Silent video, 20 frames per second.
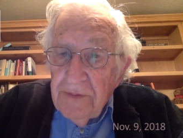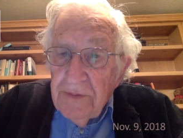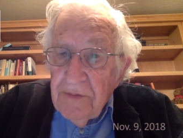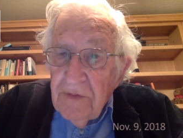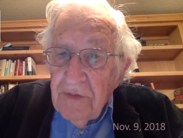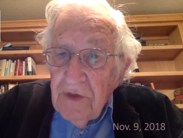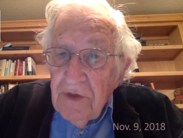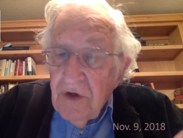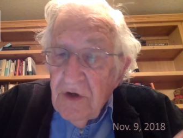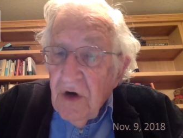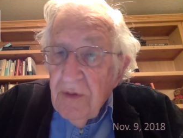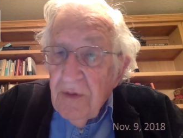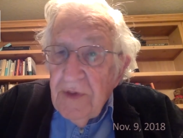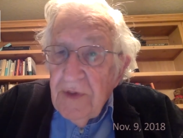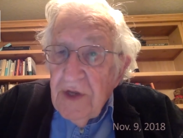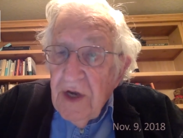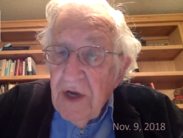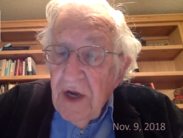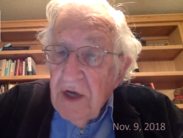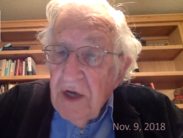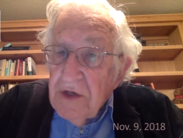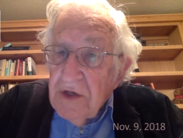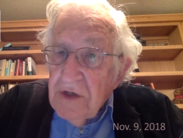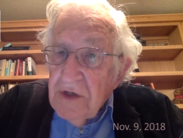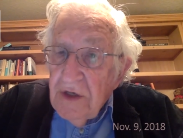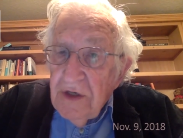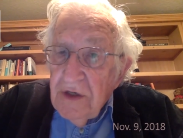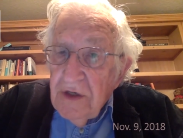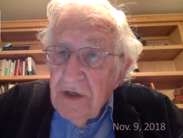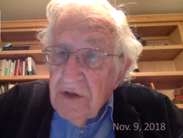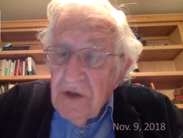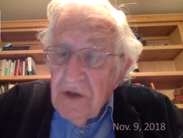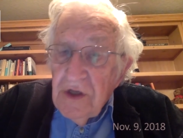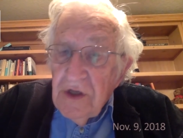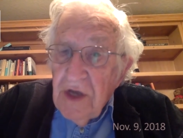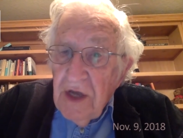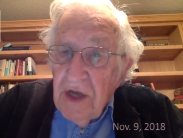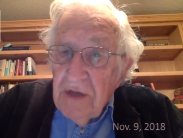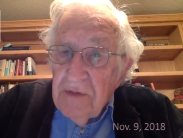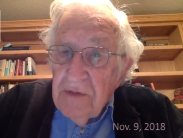carbon dioxide into the
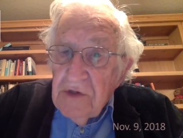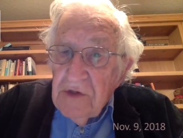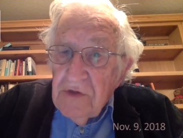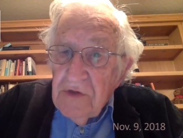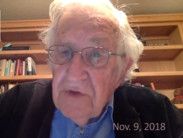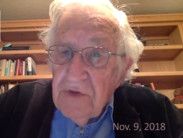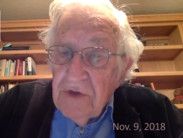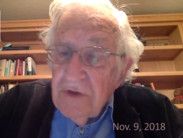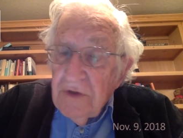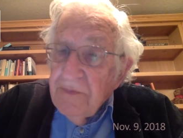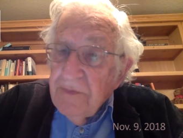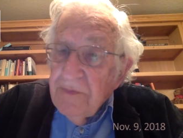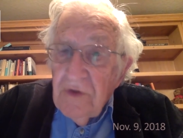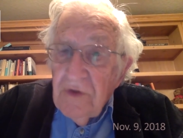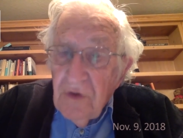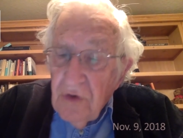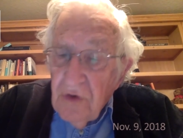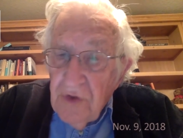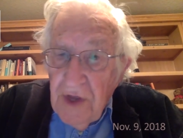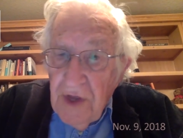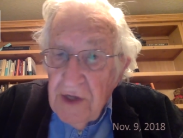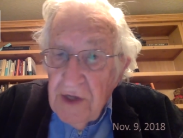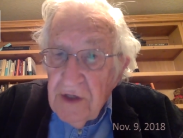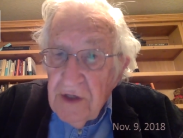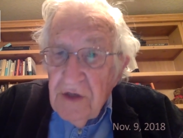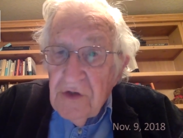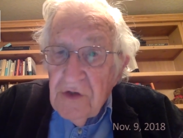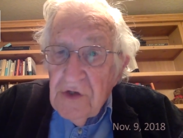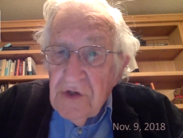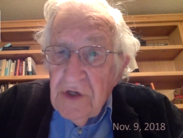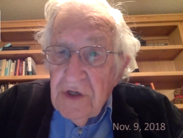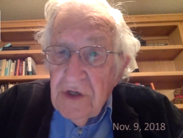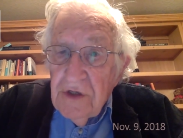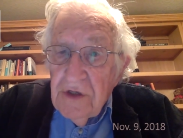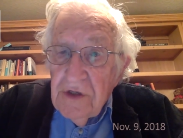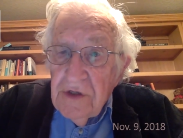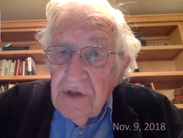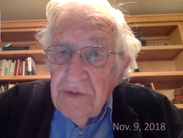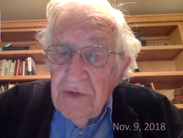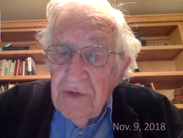atmosphere. All that can
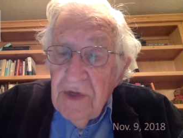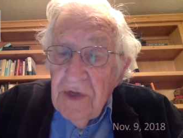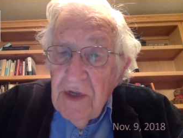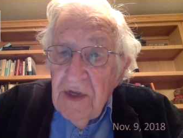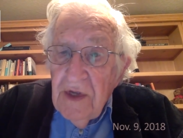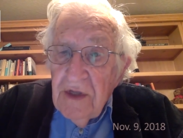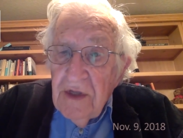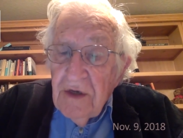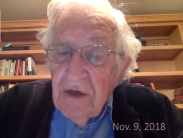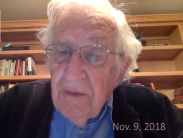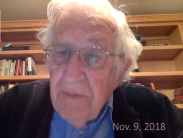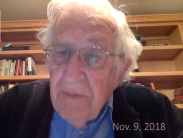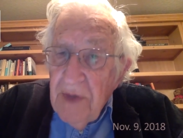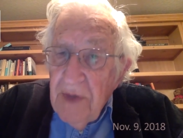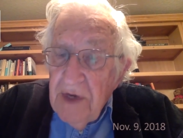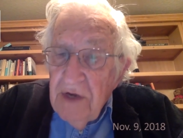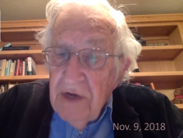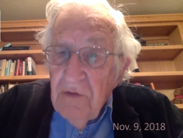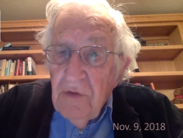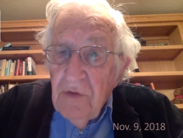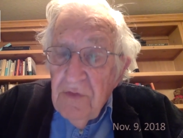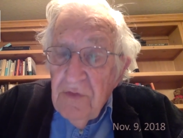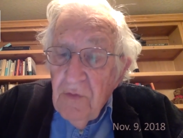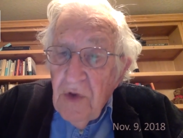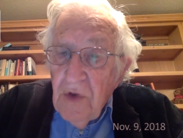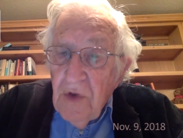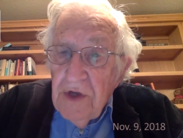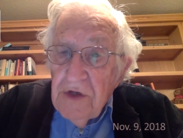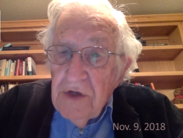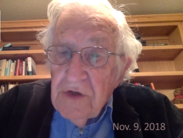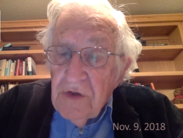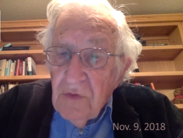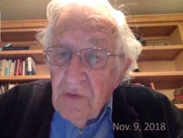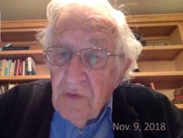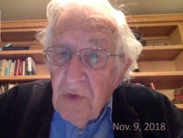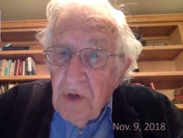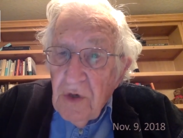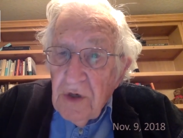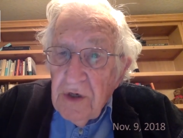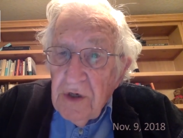change. There are many ways to
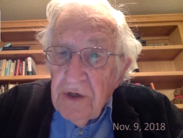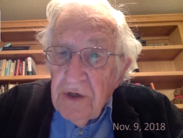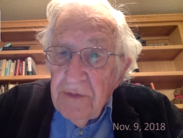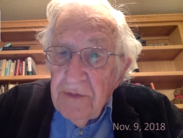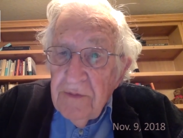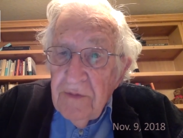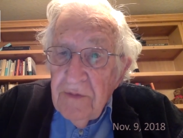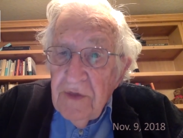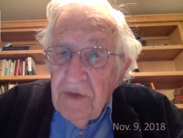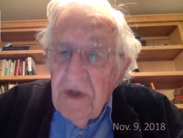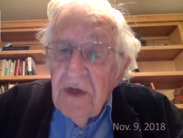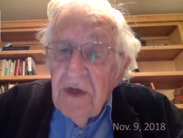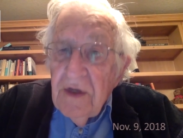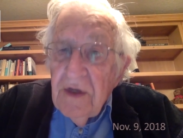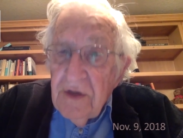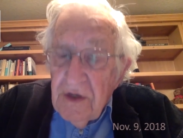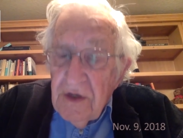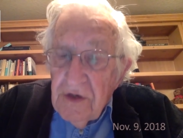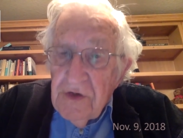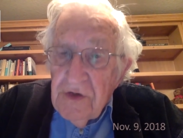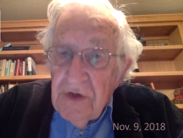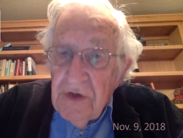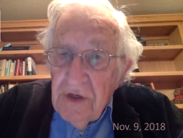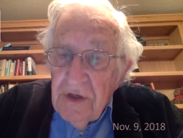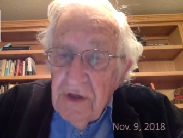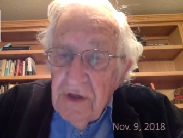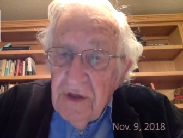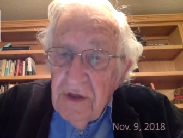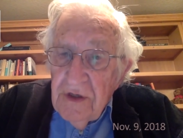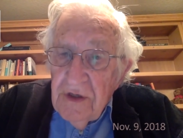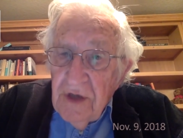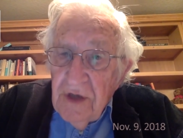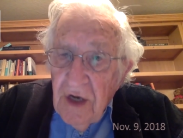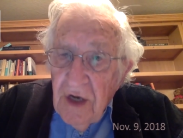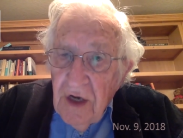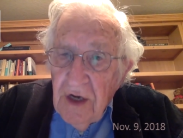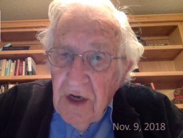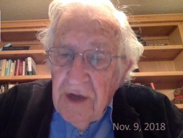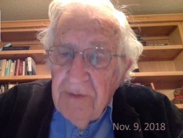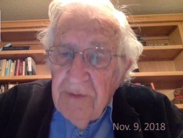work. There's
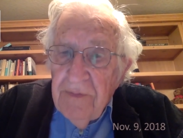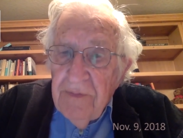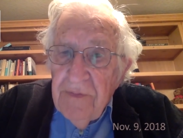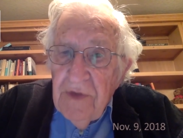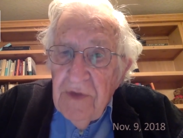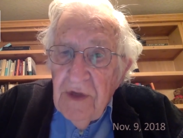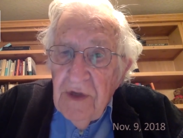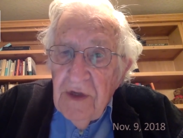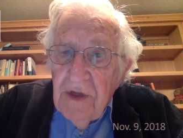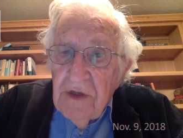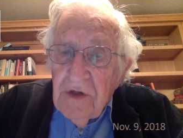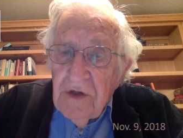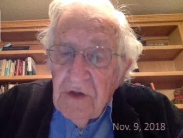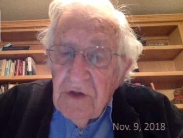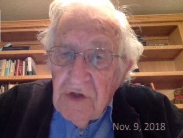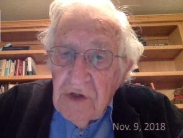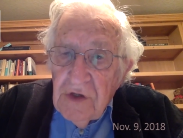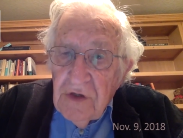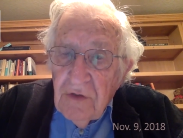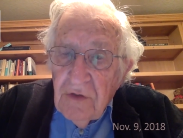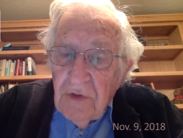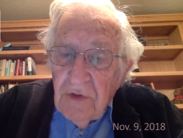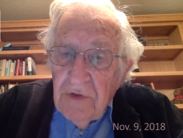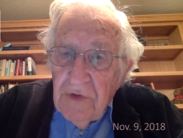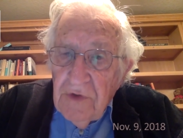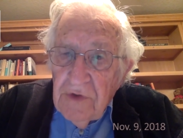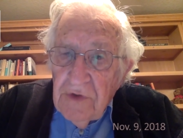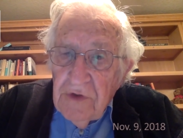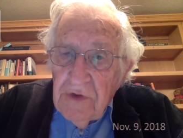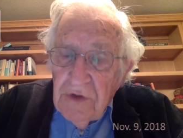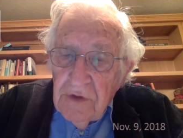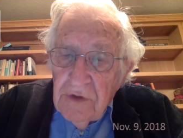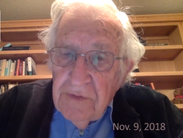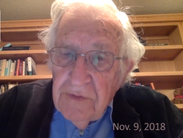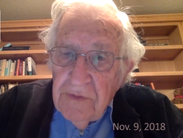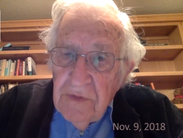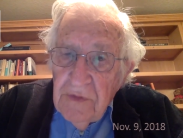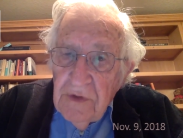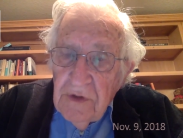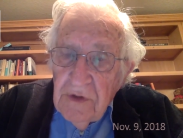time to
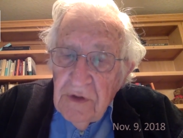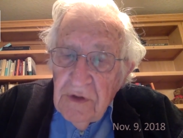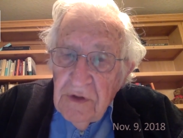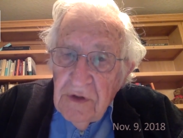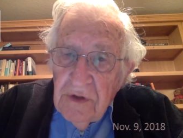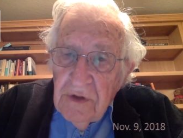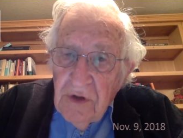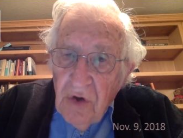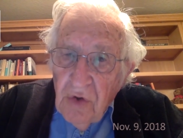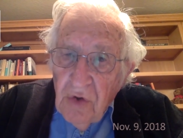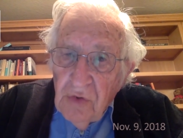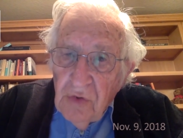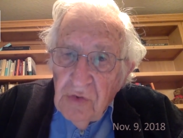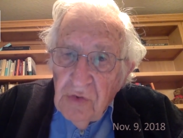hold